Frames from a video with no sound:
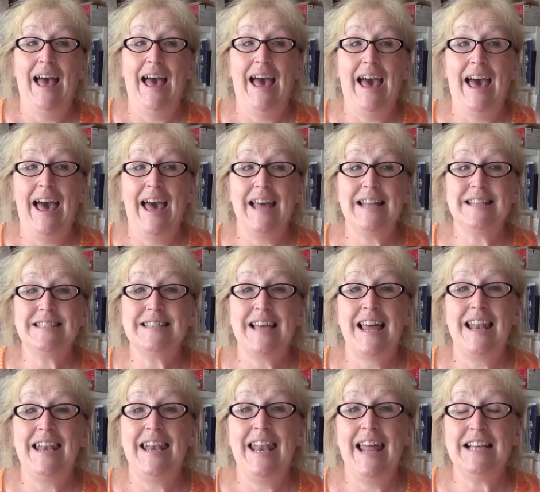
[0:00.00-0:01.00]
And
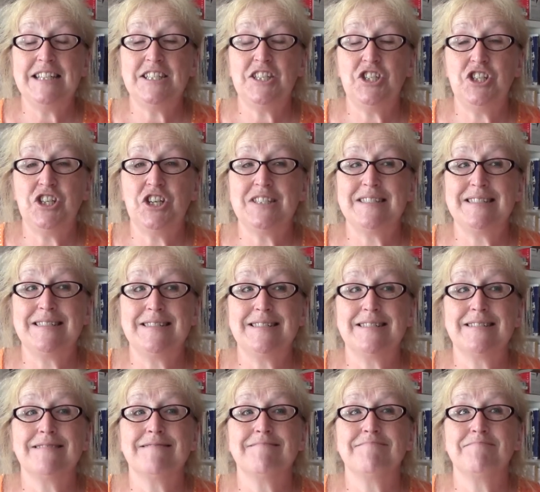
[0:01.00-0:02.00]
let's just
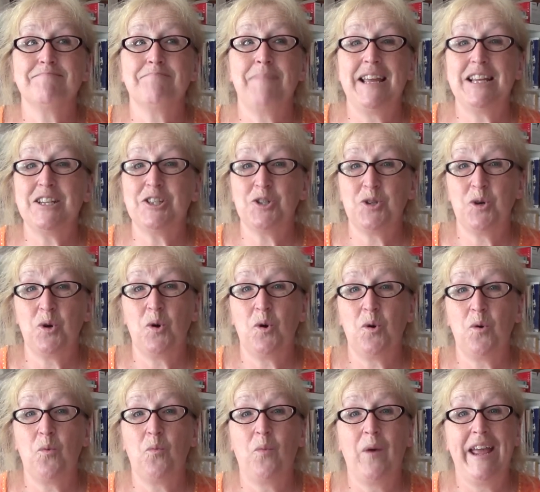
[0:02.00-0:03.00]
make
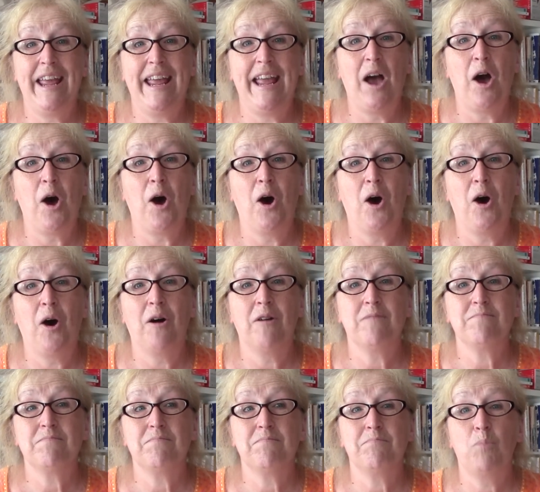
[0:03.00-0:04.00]
sure we
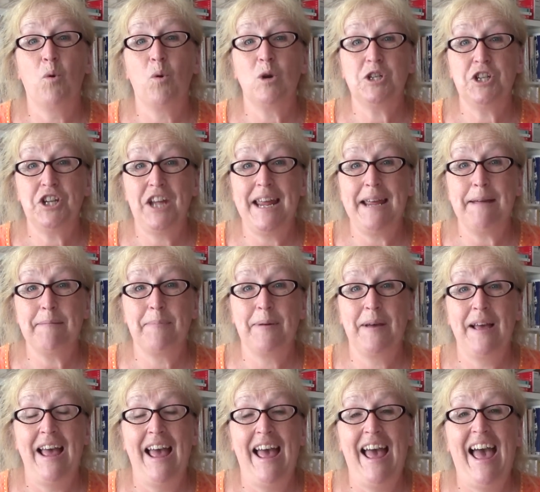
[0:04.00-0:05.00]
are more sheep,
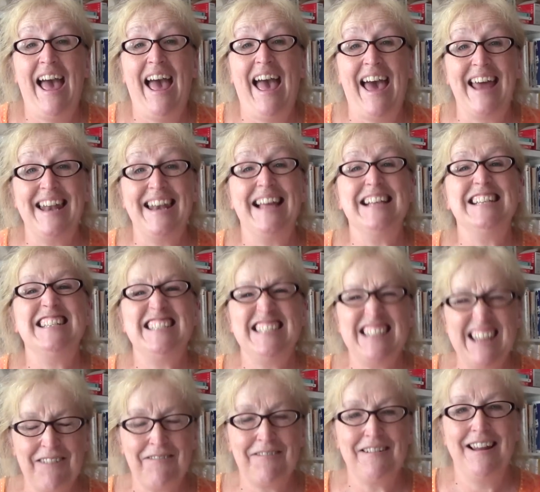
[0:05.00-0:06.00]
and let's
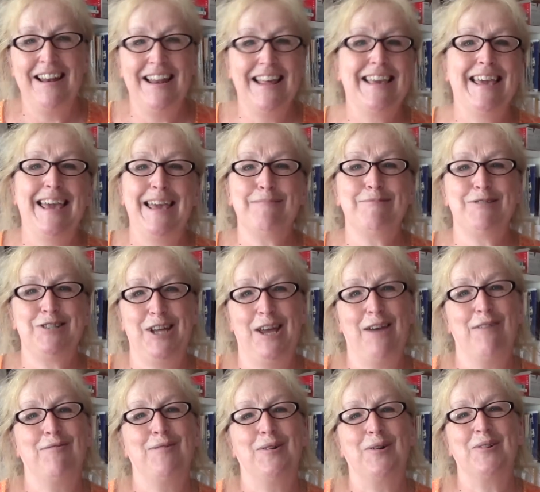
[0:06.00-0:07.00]
definitely keep
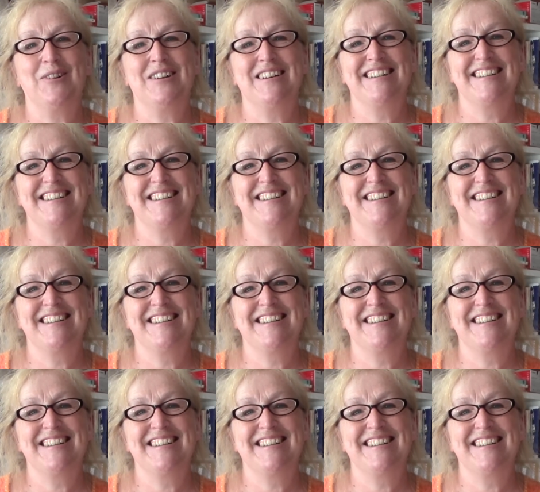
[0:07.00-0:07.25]
cheerful.